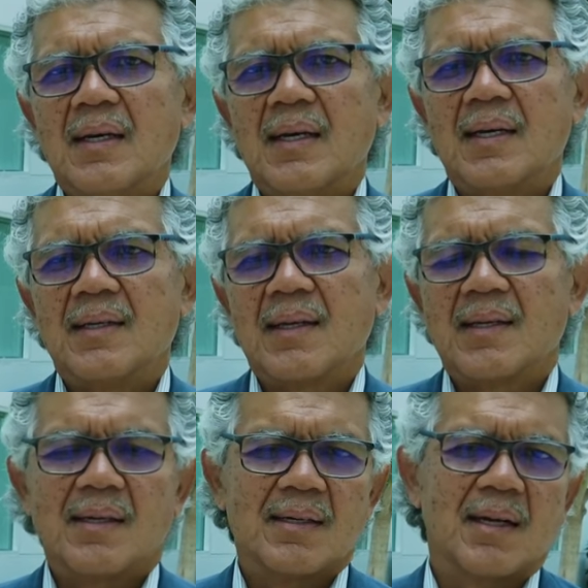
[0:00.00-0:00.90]
And,
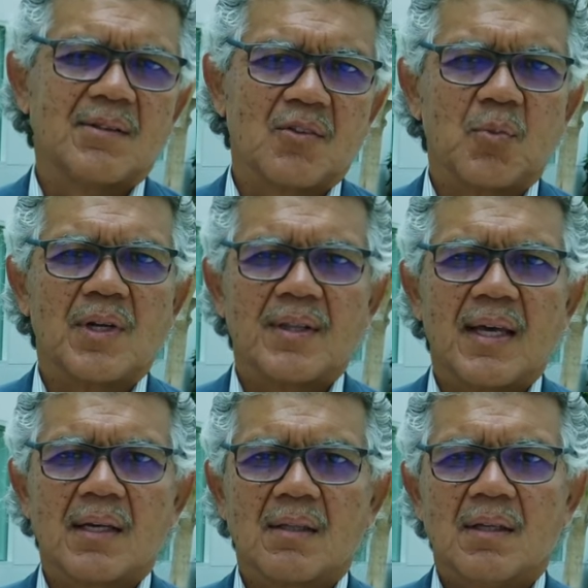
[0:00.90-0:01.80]
and, and, I just want to
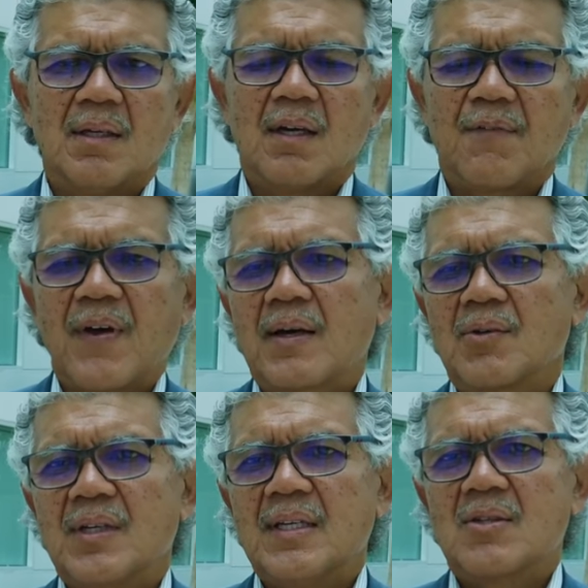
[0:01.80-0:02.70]
thank the uh,
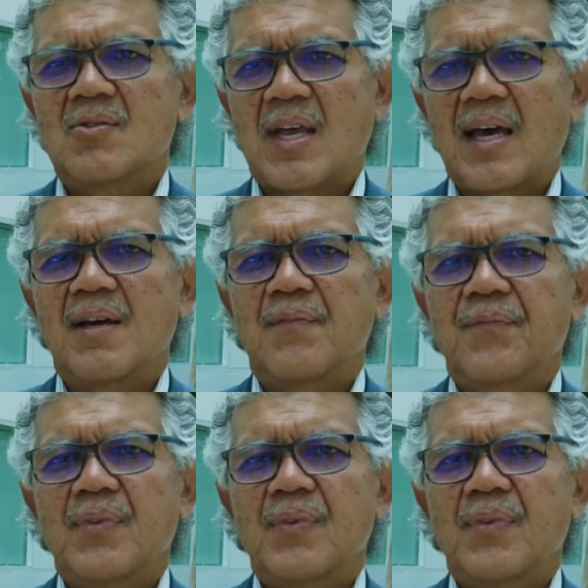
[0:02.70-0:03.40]
faculty and staff